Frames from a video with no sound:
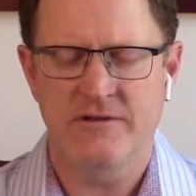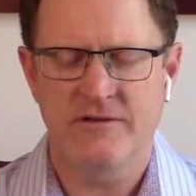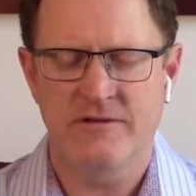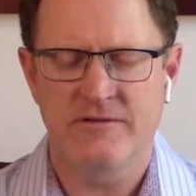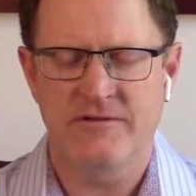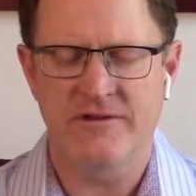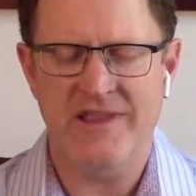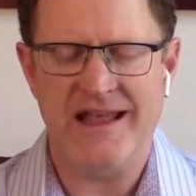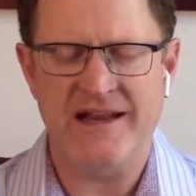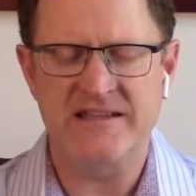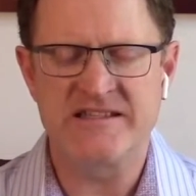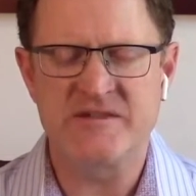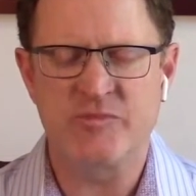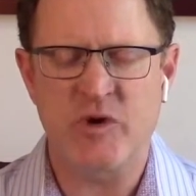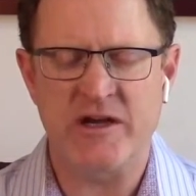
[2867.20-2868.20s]
for that
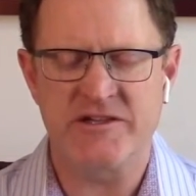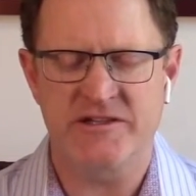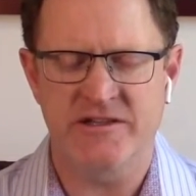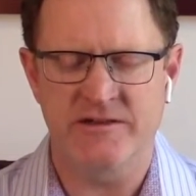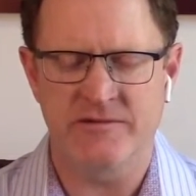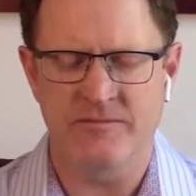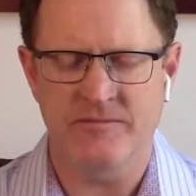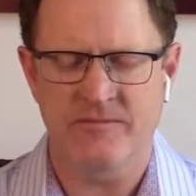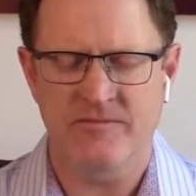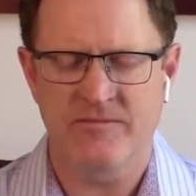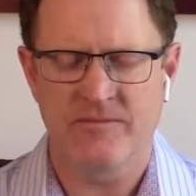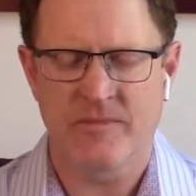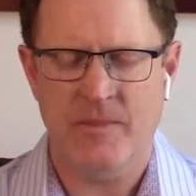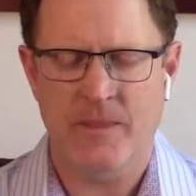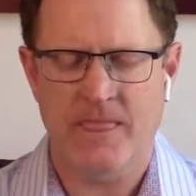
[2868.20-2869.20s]
expression,
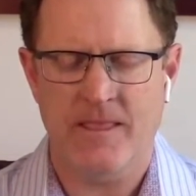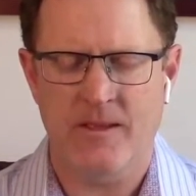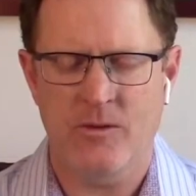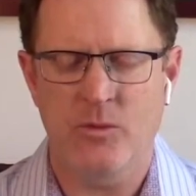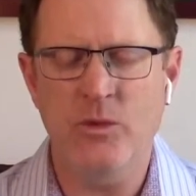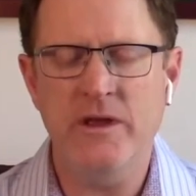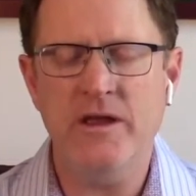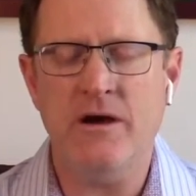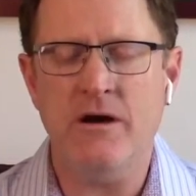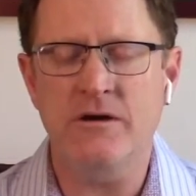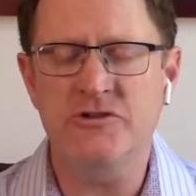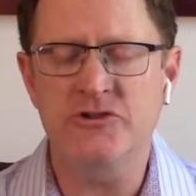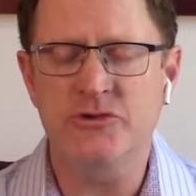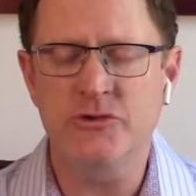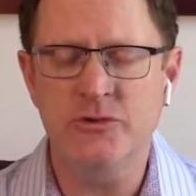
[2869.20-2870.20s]
we are
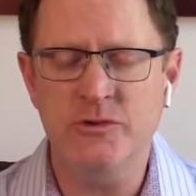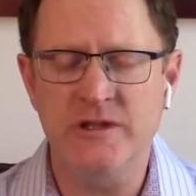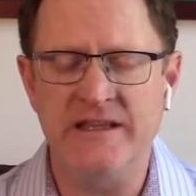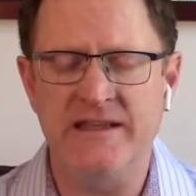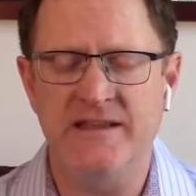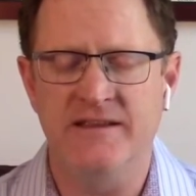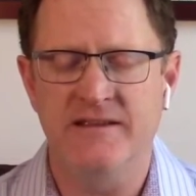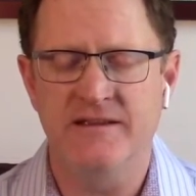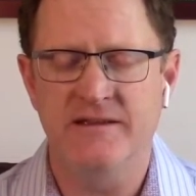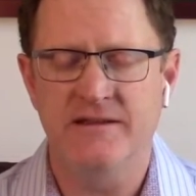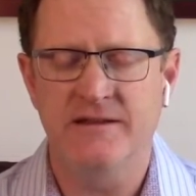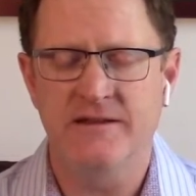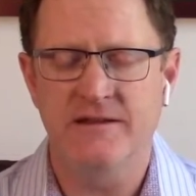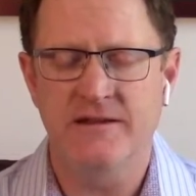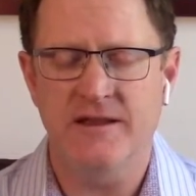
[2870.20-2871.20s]
truly
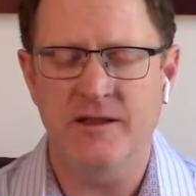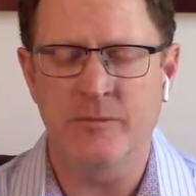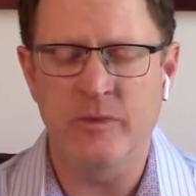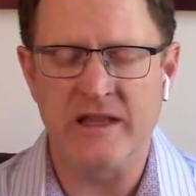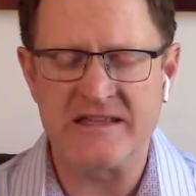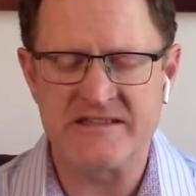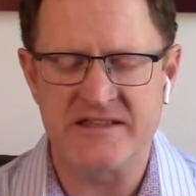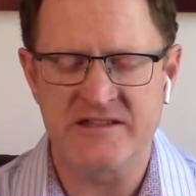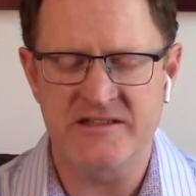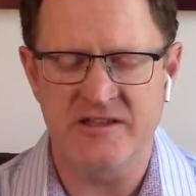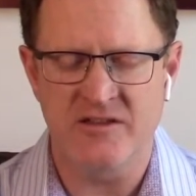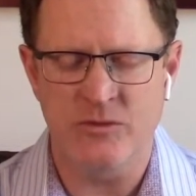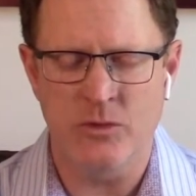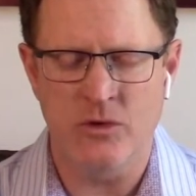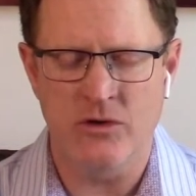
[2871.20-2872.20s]
a blessing to
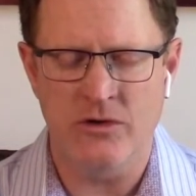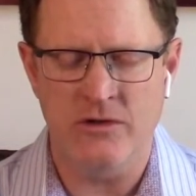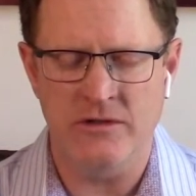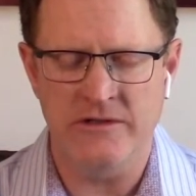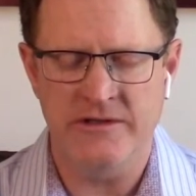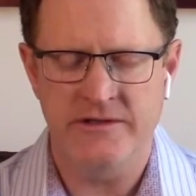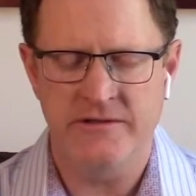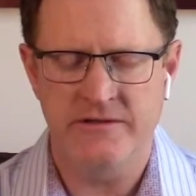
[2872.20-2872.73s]
the world.